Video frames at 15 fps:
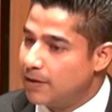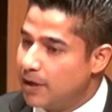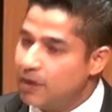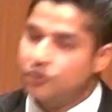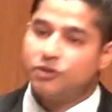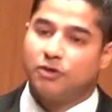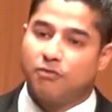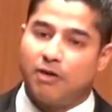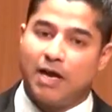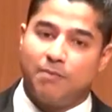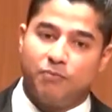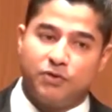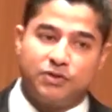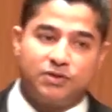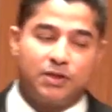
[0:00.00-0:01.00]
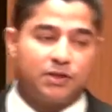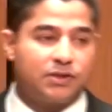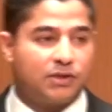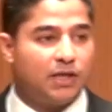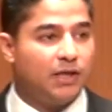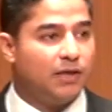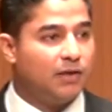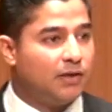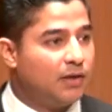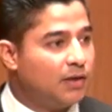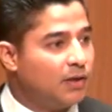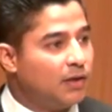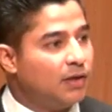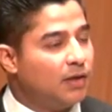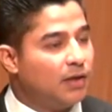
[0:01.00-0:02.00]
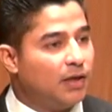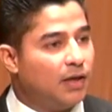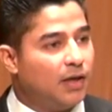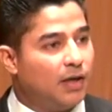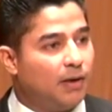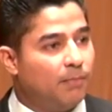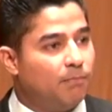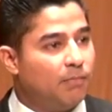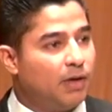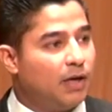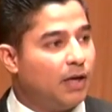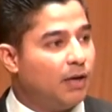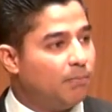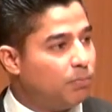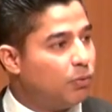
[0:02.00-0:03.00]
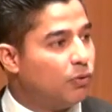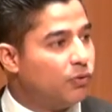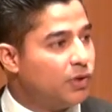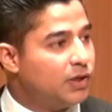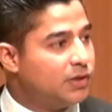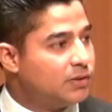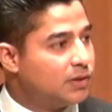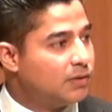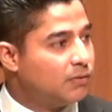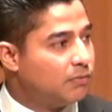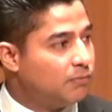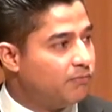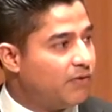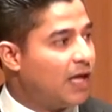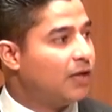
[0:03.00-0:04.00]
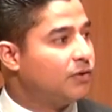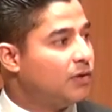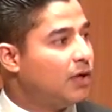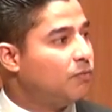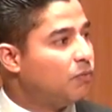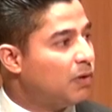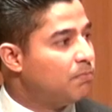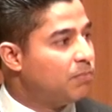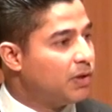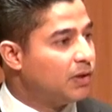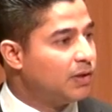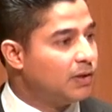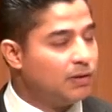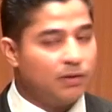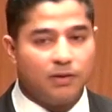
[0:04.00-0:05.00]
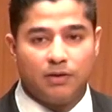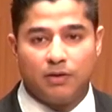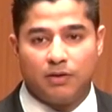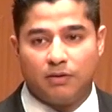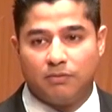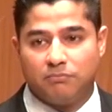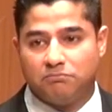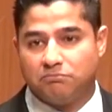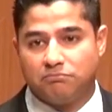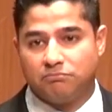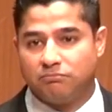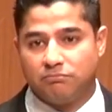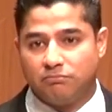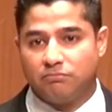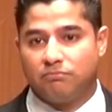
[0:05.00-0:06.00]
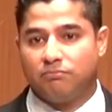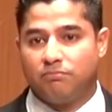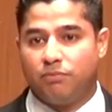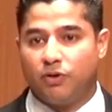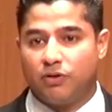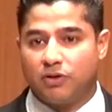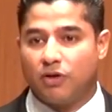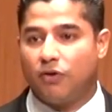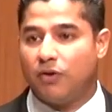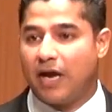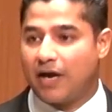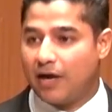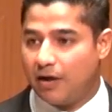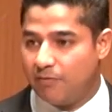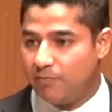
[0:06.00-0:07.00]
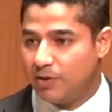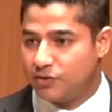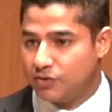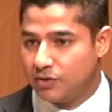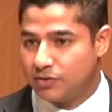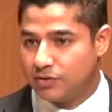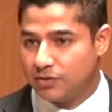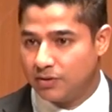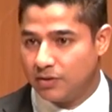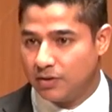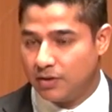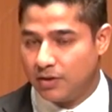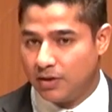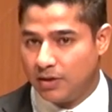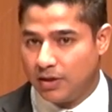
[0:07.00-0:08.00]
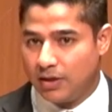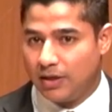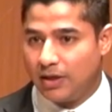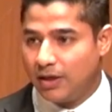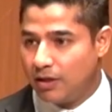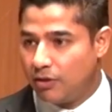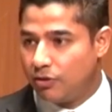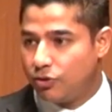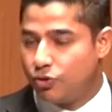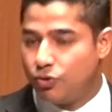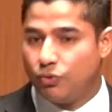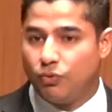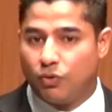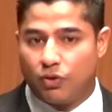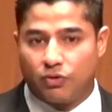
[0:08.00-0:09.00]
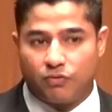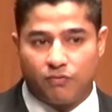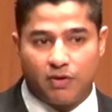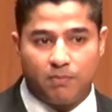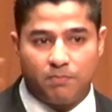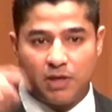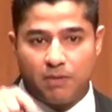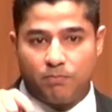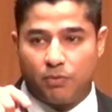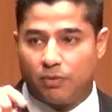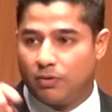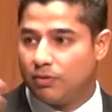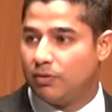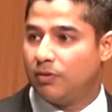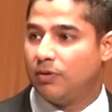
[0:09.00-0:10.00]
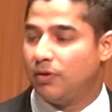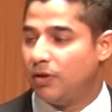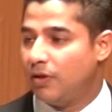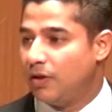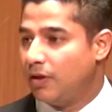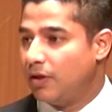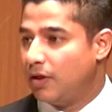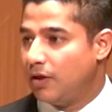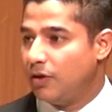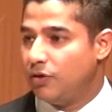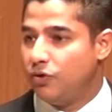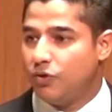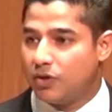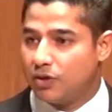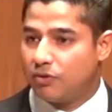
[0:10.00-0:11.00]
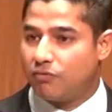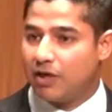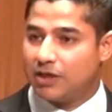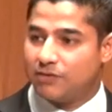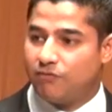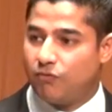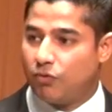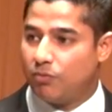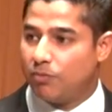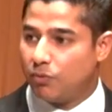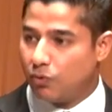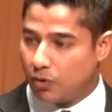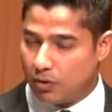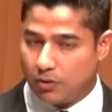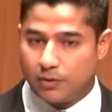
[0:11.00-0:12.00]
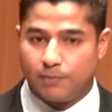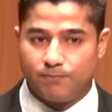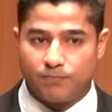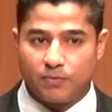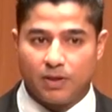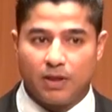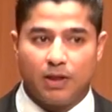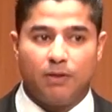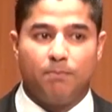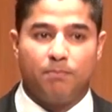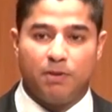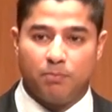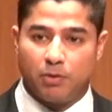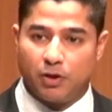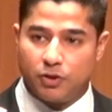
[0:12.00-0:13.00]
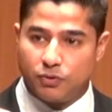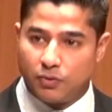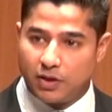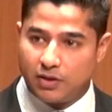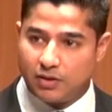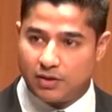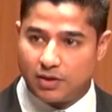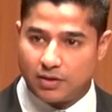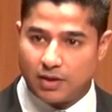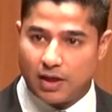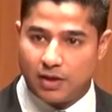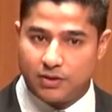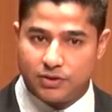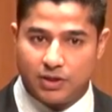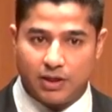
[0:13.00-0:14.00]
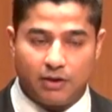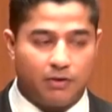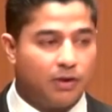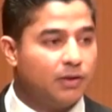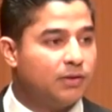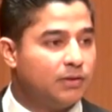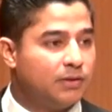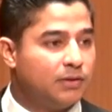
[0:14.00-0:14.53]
Instagram, with 16 employees, valued at $1 billion, put Kodak out of business. 2 or 3 people. You can transform the world. People are doing it in the technology area.